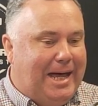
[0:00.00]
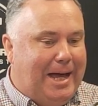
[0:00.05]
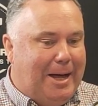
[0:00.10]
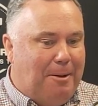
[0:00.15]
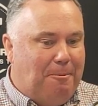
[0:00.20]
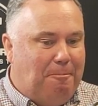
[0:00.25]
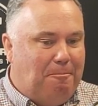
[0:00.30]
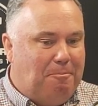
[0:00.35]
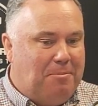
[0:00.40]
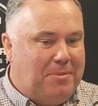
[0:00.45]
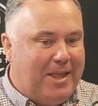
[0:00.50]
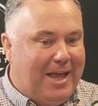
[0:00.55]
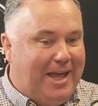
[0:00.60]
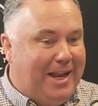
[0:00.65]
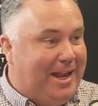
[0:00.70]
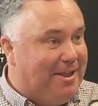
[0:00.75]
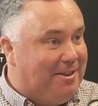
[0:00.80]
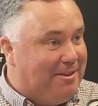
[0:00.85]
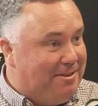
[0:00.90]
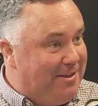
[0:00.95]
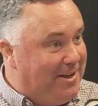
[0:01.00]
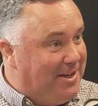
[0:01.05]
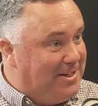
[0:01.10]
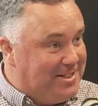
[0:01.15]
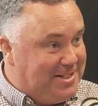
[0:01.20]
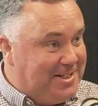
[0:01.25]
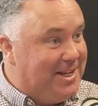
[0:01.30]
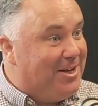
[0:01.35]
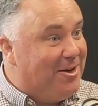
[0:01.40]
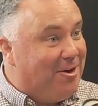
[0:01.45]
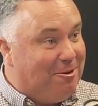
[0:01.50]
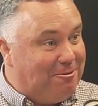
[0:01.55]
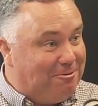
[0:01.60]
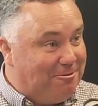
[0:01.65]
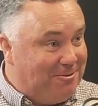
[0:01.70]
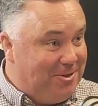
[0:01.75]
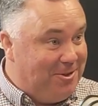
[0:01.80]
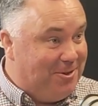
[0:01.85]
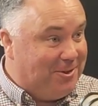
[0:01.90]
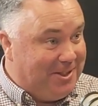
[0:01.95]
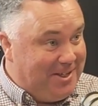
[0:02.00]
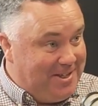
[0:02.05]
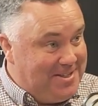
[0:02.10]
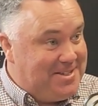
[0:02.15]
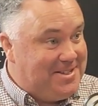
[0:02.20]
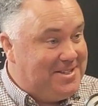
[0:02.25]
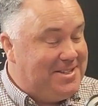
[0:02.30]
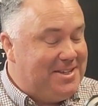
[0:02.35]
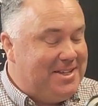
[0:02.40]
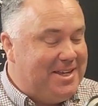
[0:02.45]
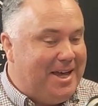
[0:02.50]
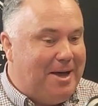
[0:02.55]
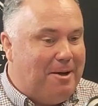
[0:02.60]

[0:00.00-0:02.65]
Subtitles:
Another thing to tick off your list.